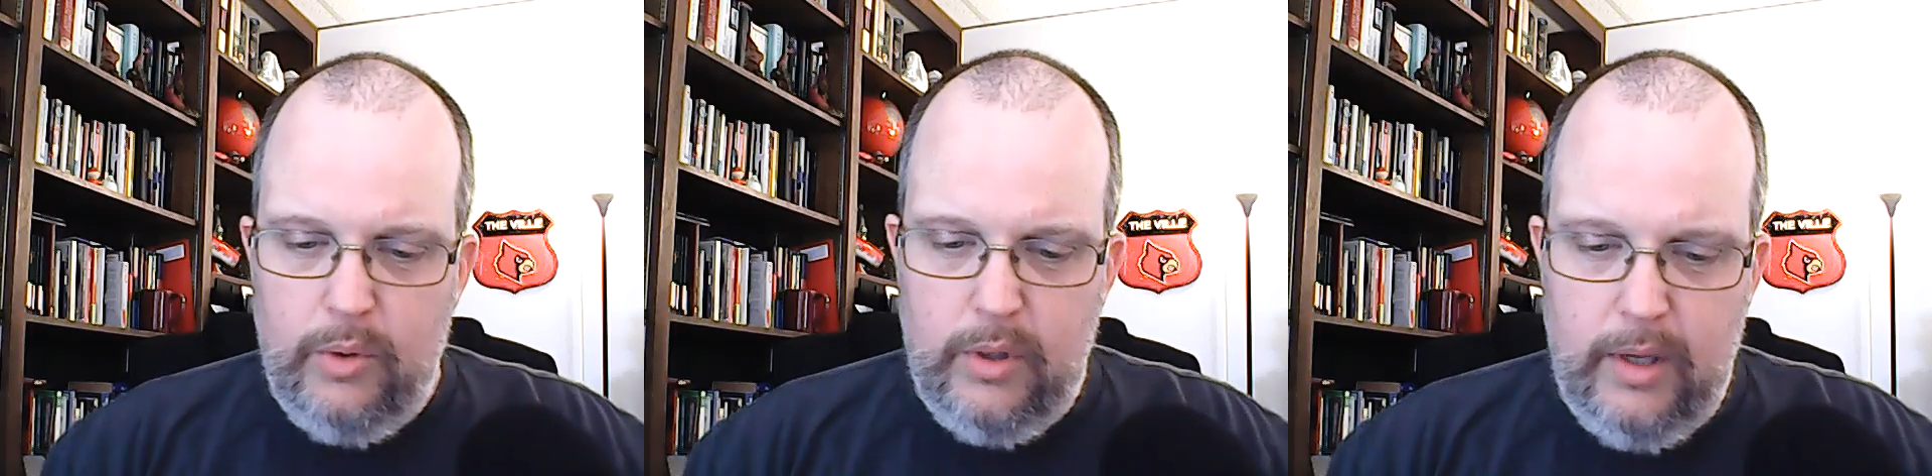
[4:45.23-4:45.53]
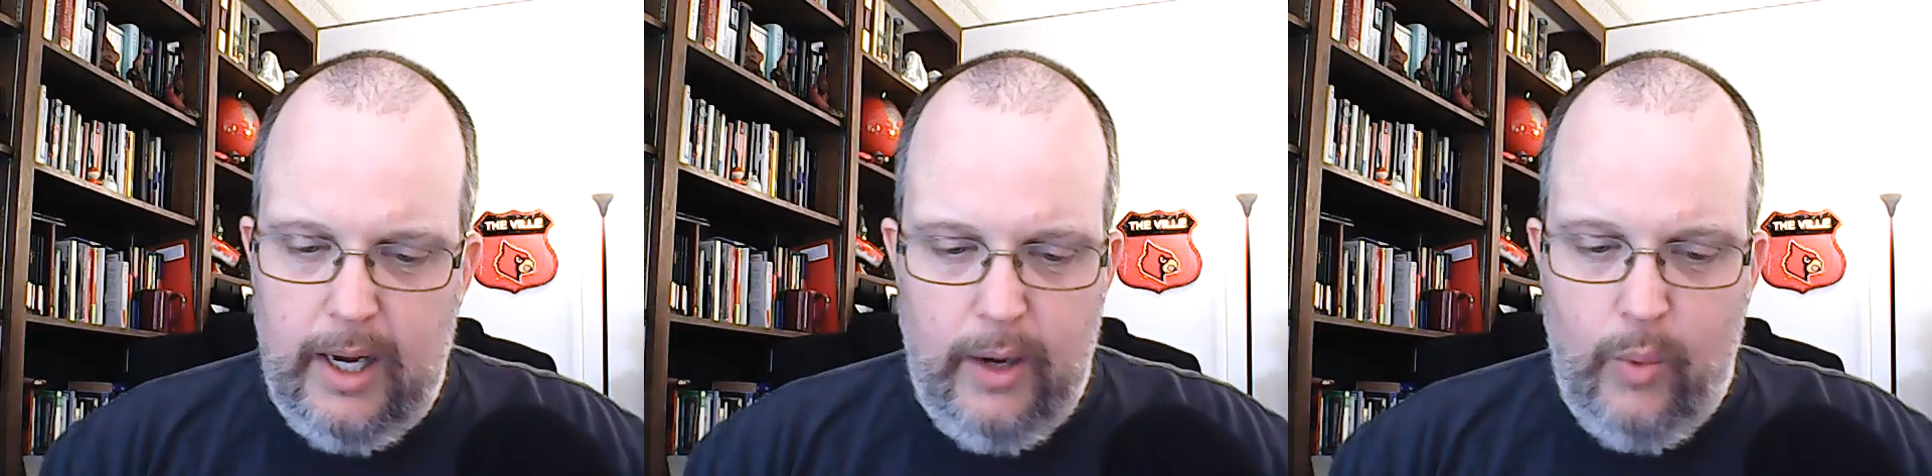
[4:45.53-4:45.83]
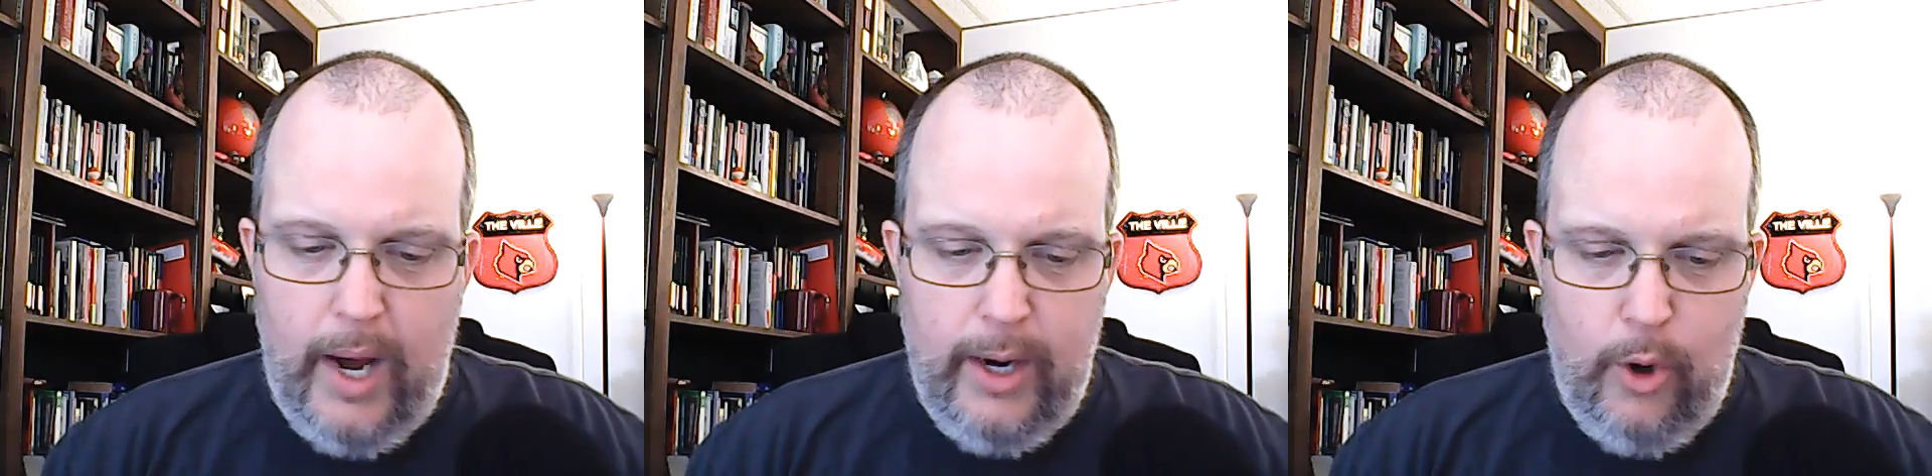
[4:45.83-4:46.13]

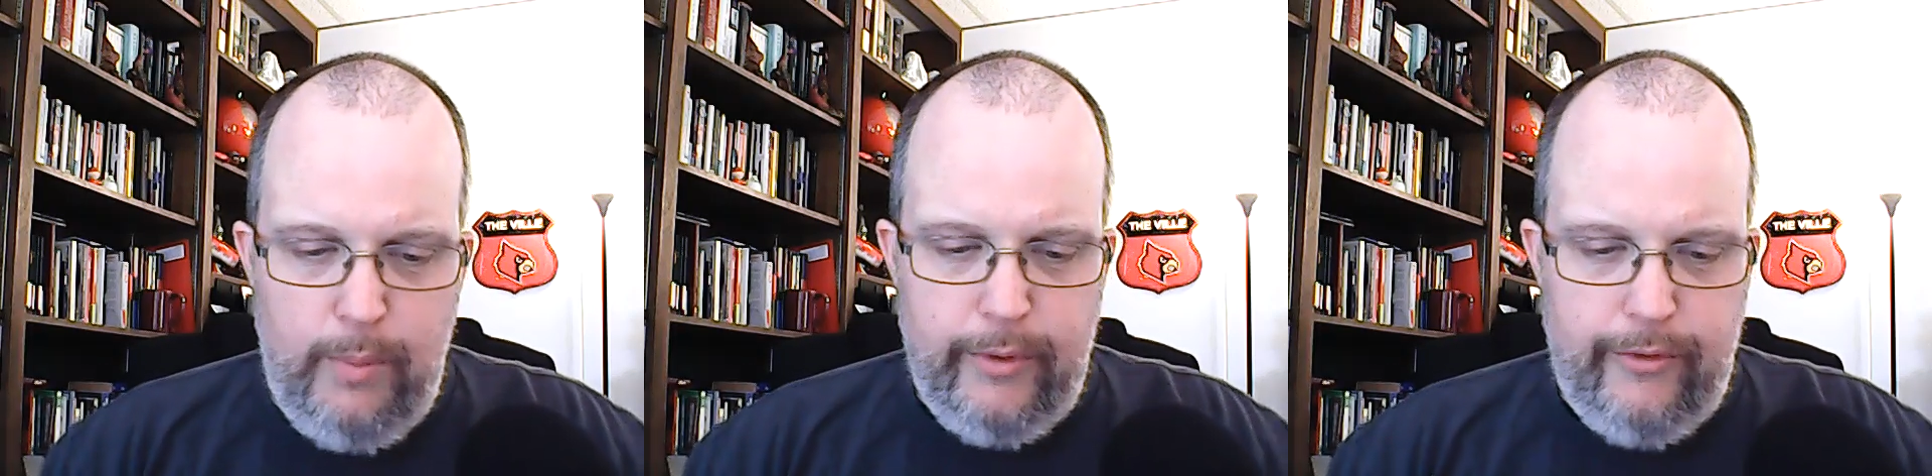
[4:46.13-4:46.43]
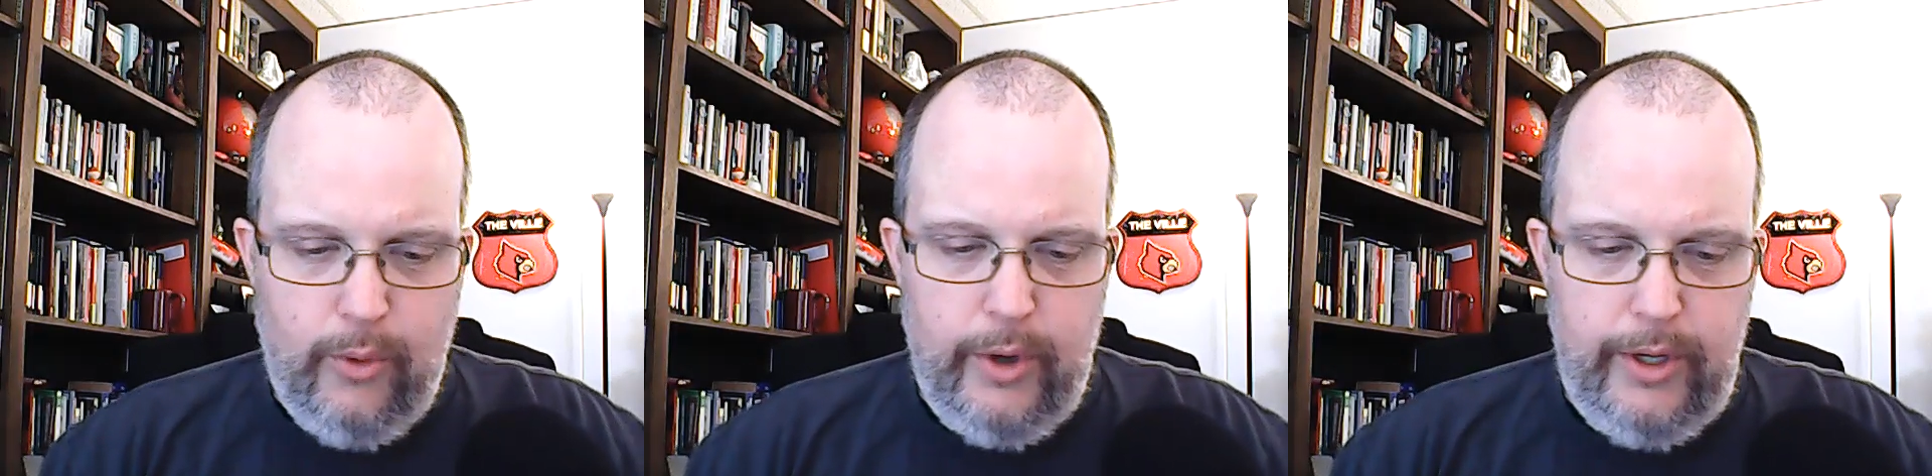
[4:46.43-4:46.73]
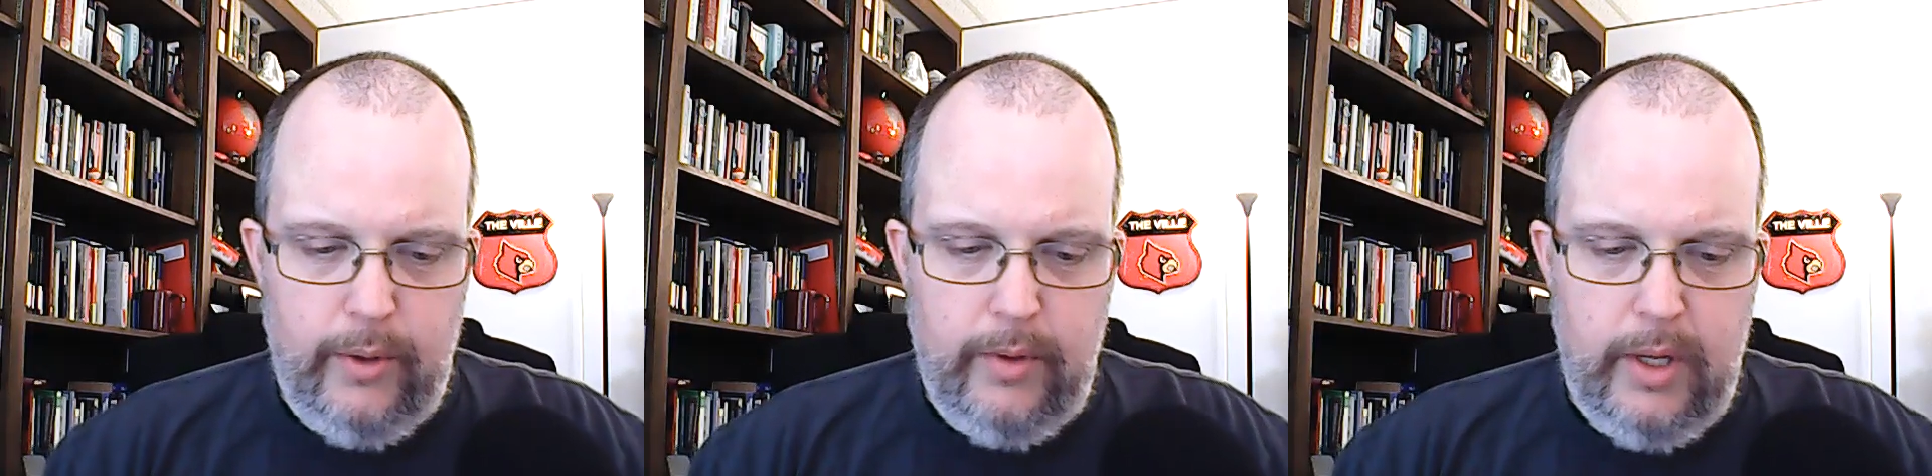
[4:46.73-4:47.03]
wide open for
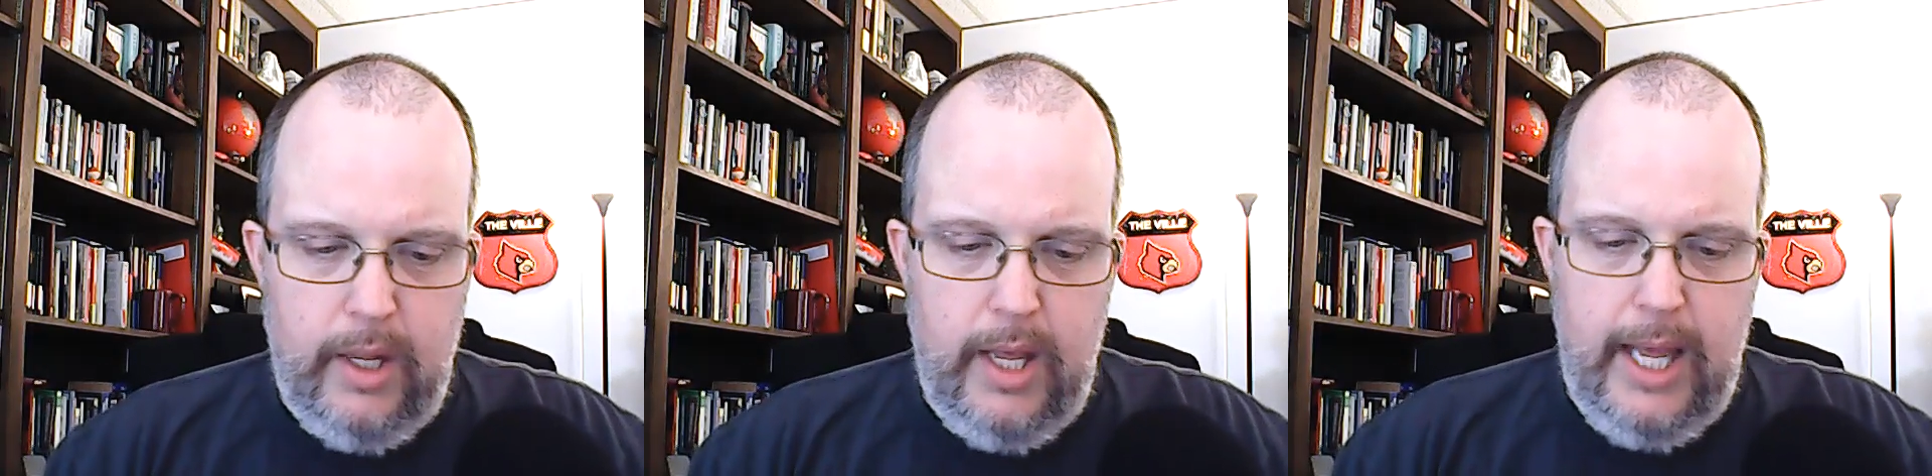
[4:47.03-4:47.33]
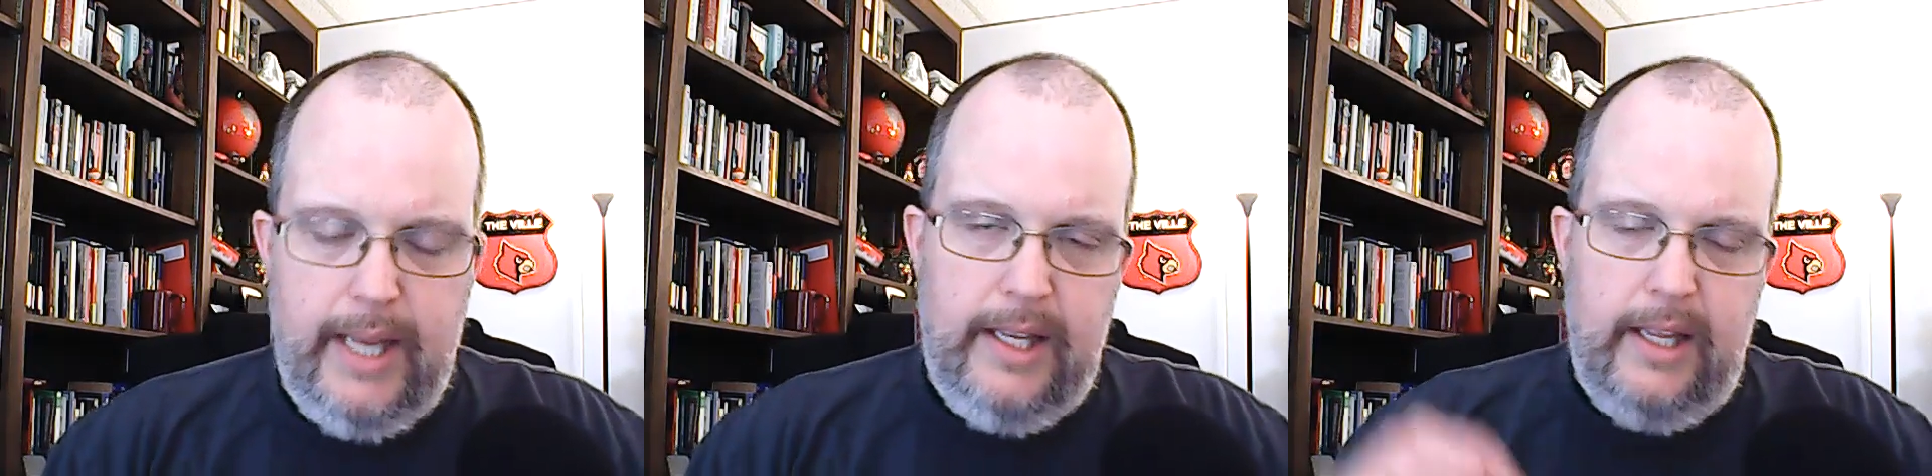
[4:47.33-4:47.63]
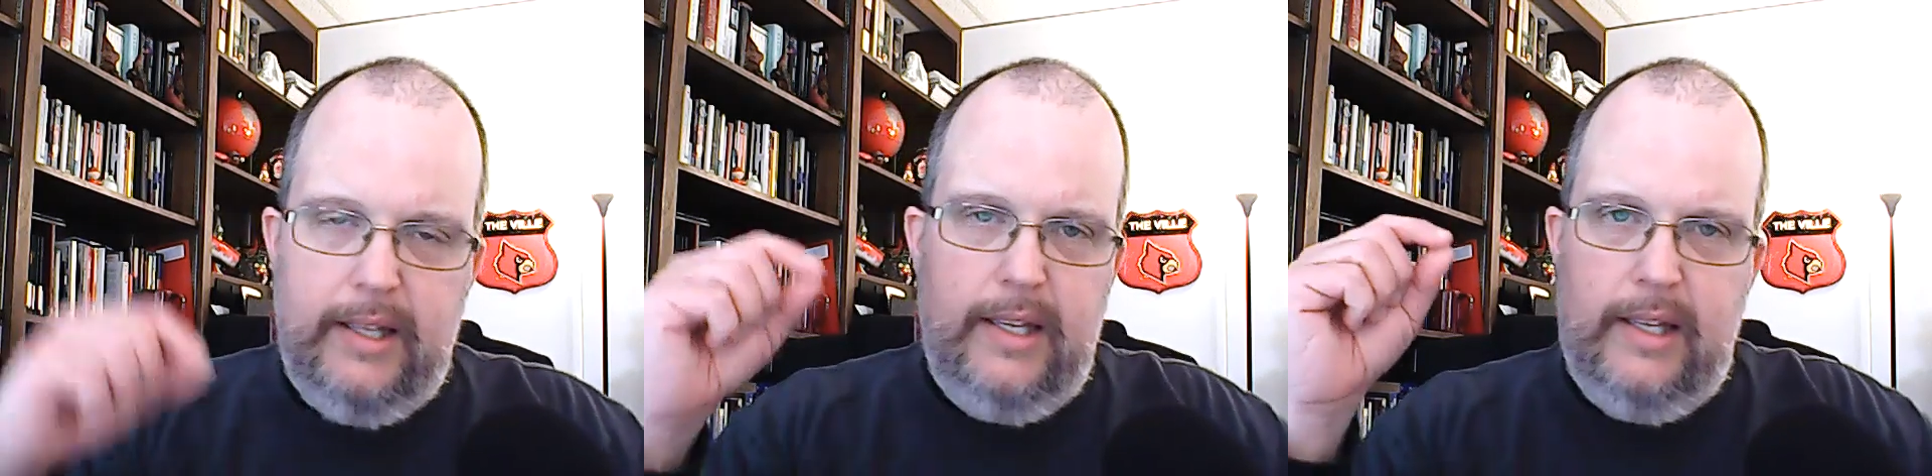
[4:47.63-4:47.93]
you. And
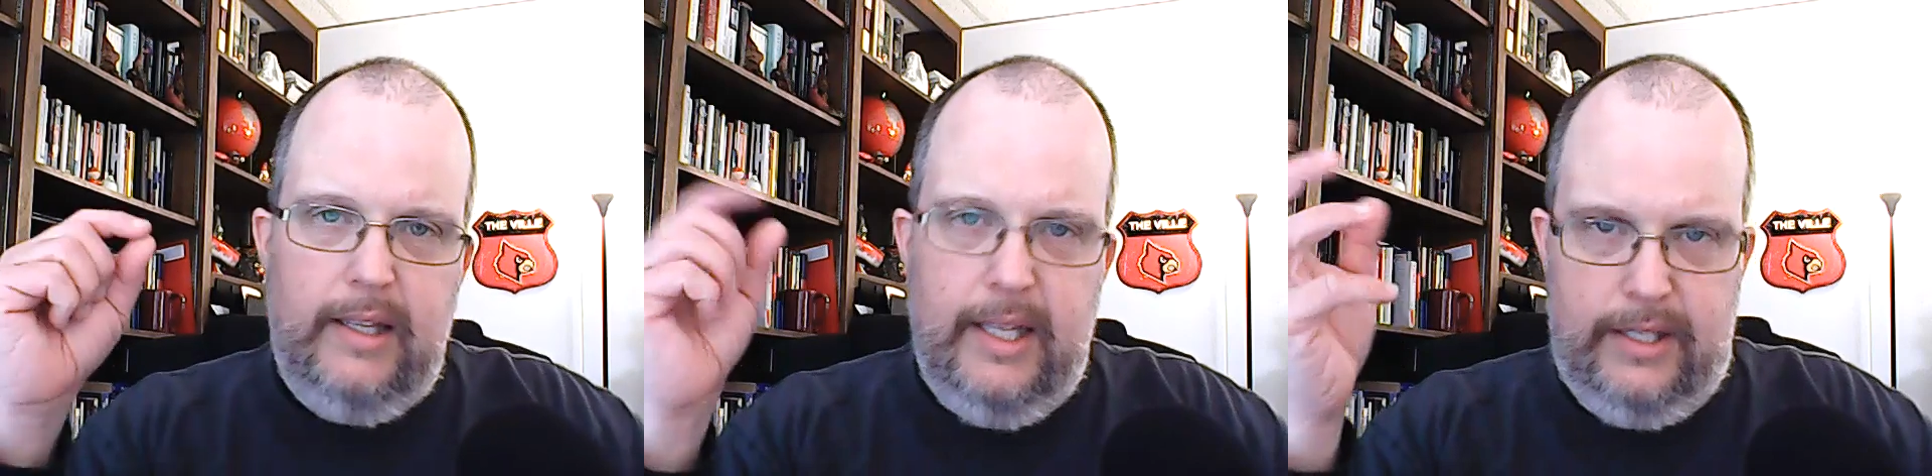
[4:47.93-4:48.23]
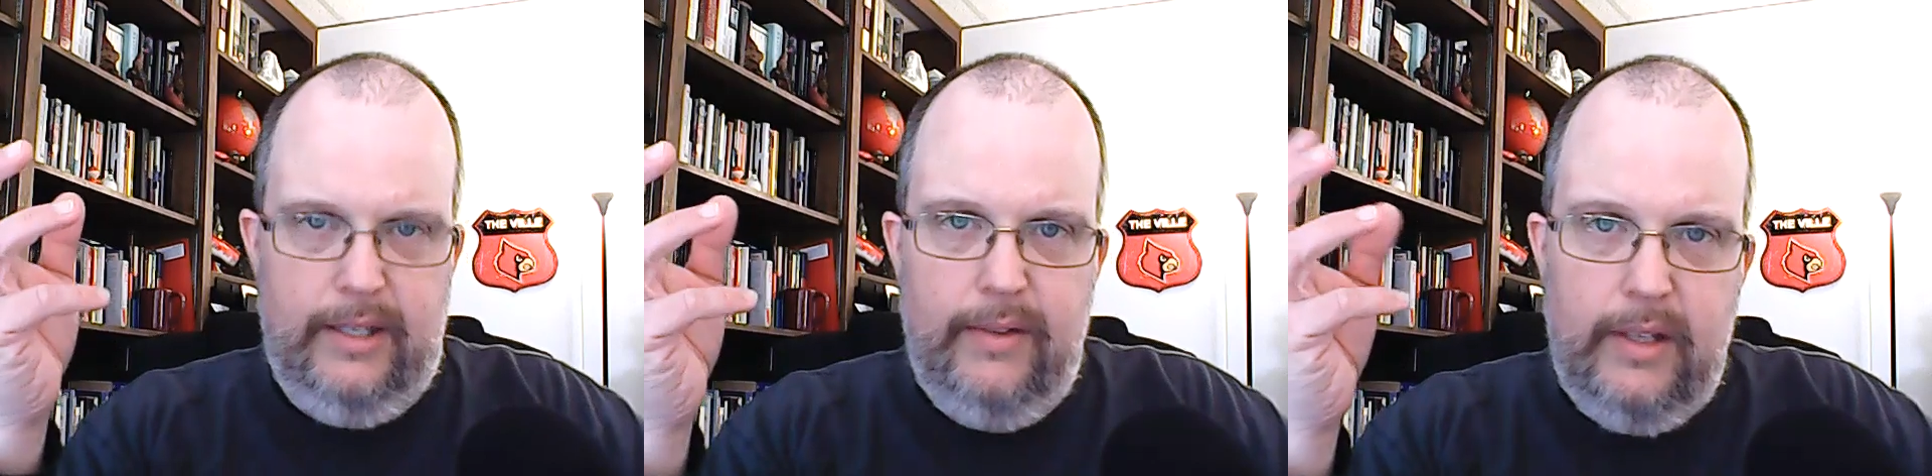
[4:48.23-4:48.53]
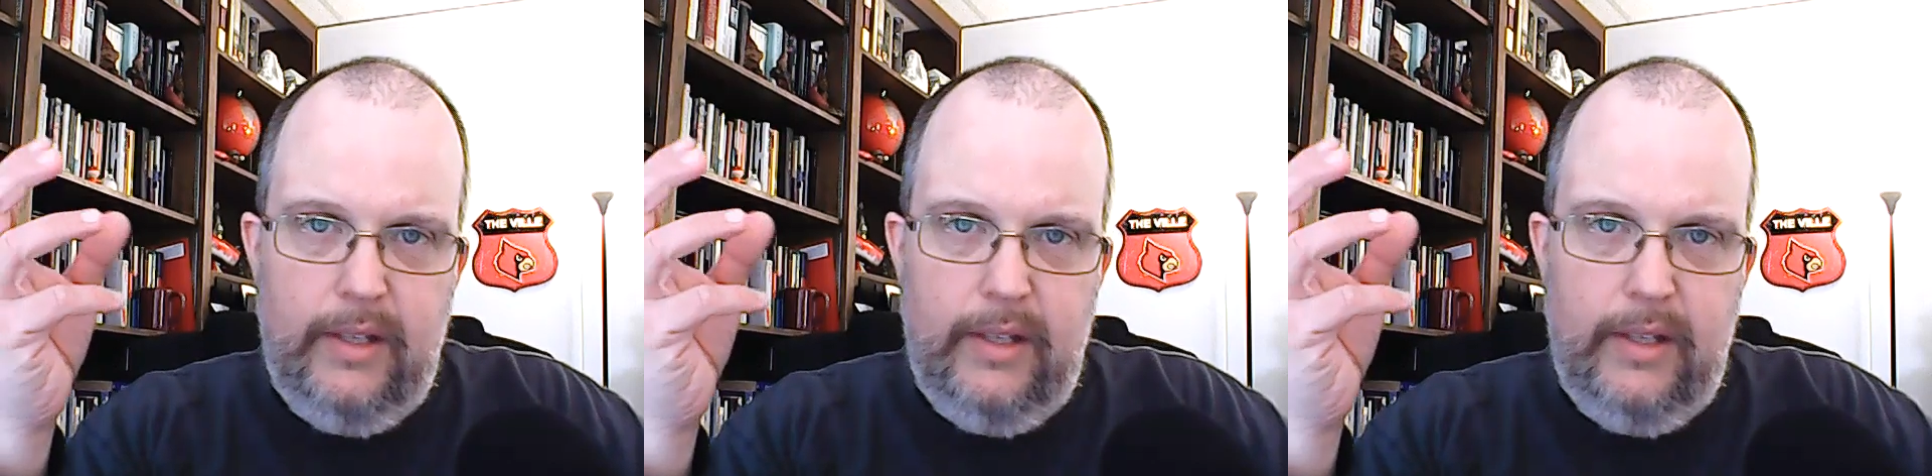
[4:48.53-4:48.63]
listen,